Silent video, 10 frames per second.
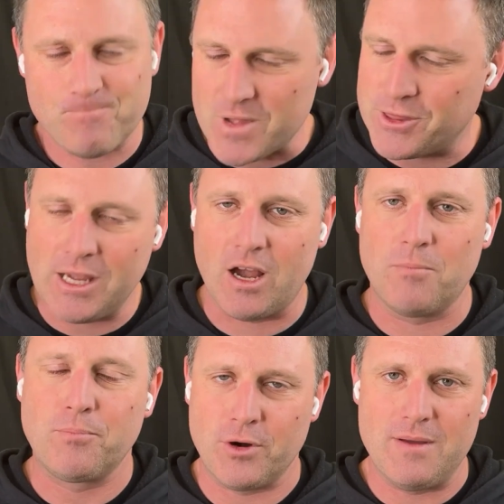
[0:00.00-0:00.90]
I think I
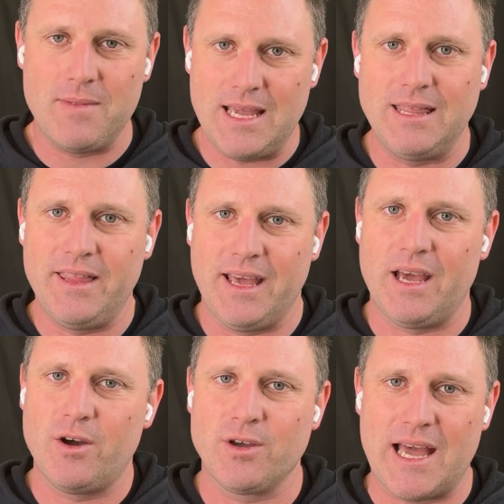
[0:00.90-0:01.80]
could put him in
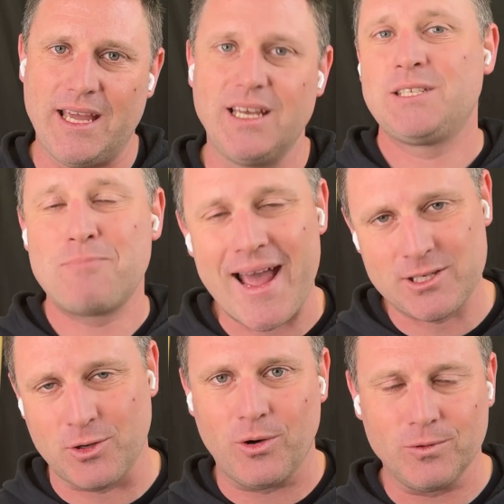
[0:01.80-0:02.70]
there. Okay. It's
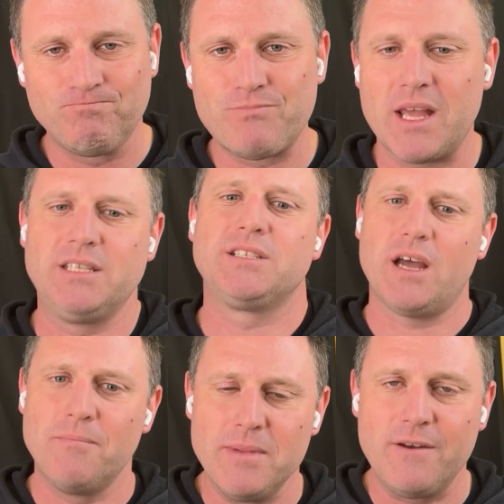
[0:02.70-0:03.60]
Max Hall as
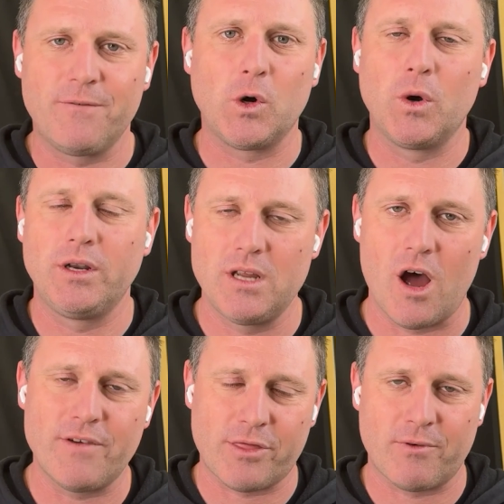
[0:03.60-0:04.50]
a mid forward,
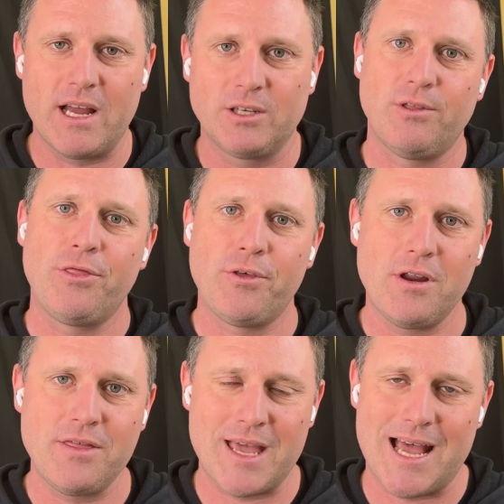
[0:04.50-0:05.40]
over
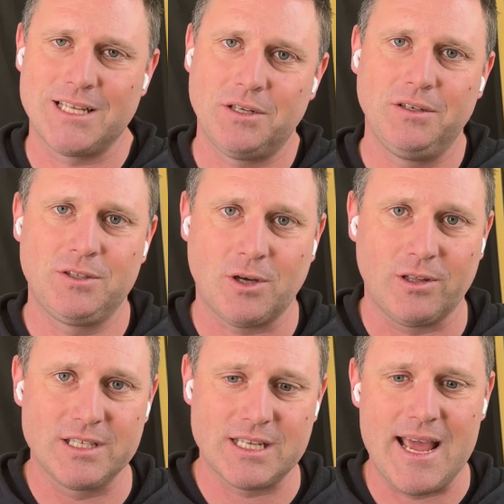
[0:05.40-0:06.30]

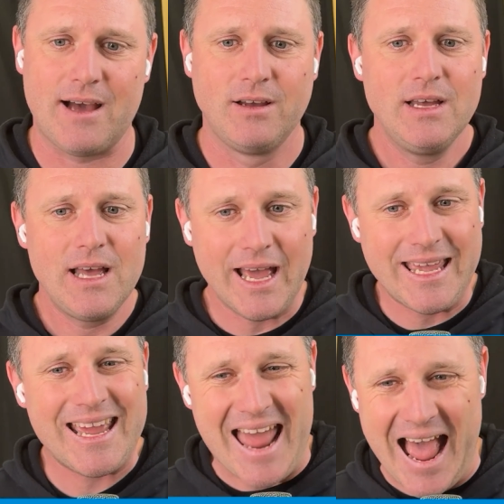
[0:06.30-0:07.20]
$330,000 now.
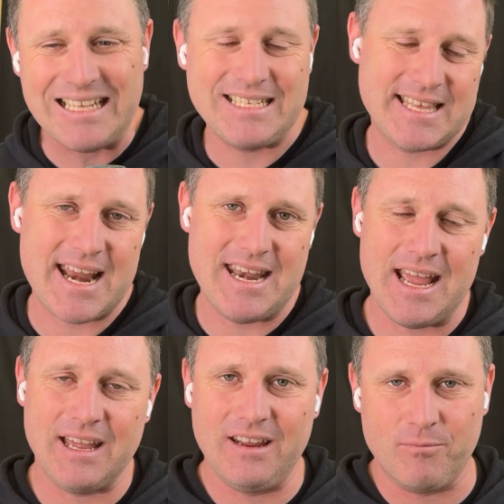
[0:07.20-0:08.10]
Again, has that
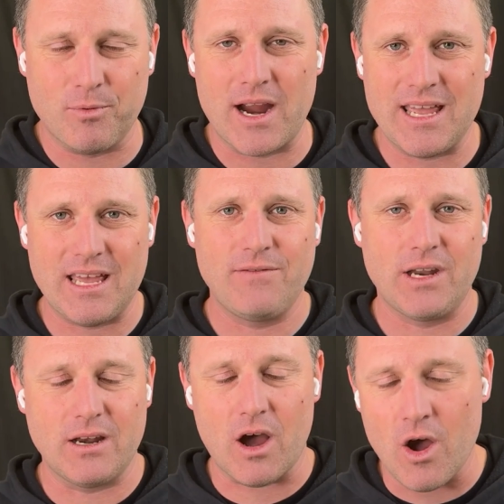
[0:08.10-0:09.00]
negative break
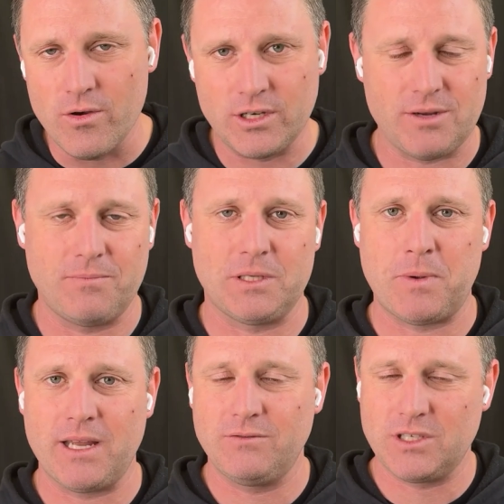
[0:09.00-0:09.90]
even and ownership
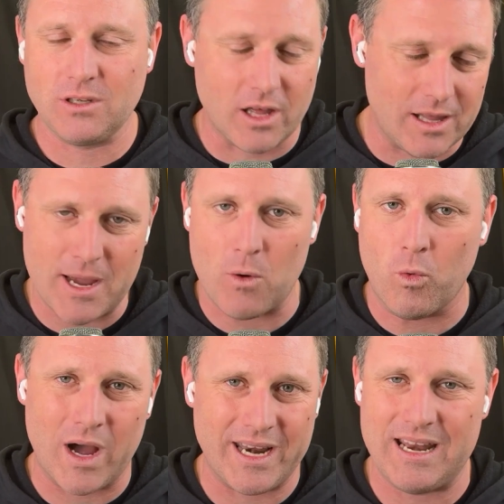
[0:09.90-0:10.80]
perspective. Still only about
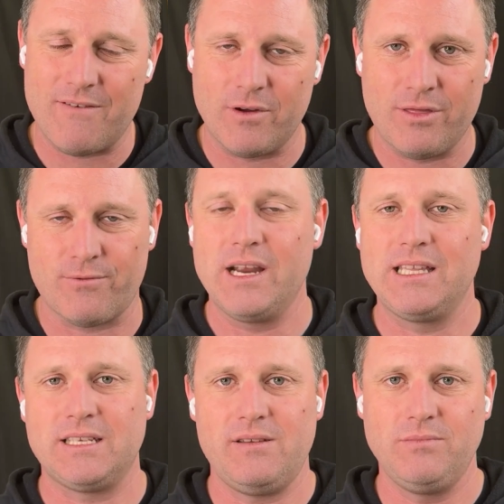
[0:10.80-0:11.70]
1 in every
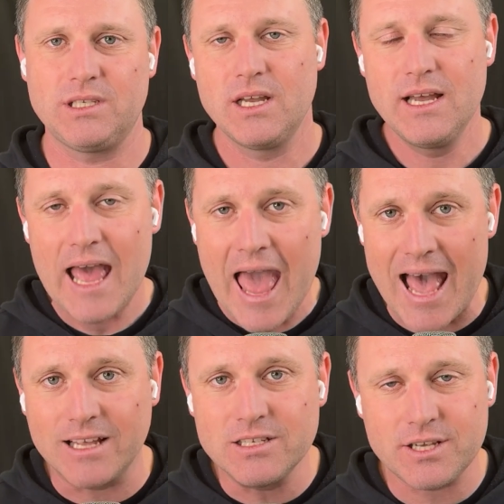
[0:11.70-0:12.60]
3 teams
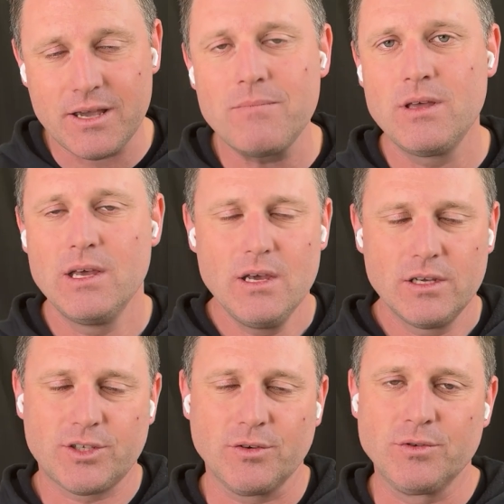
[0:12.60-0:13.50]
has him.
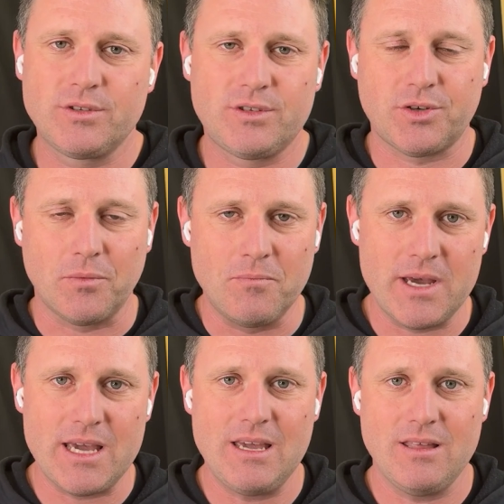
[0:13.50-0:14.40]
So to
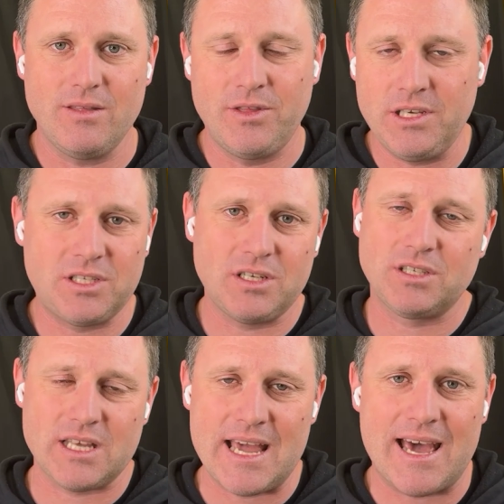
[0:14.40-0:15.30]
me, this
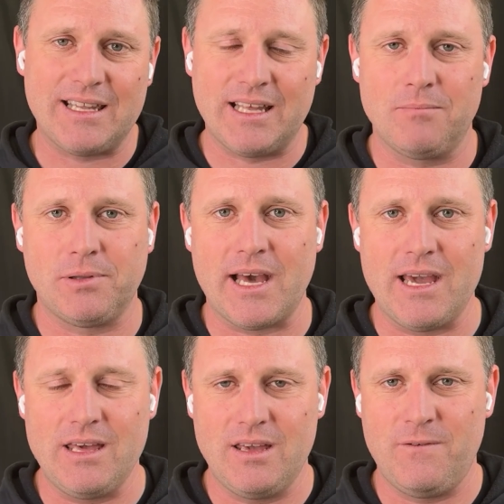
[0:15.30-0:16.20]
is the outlet play.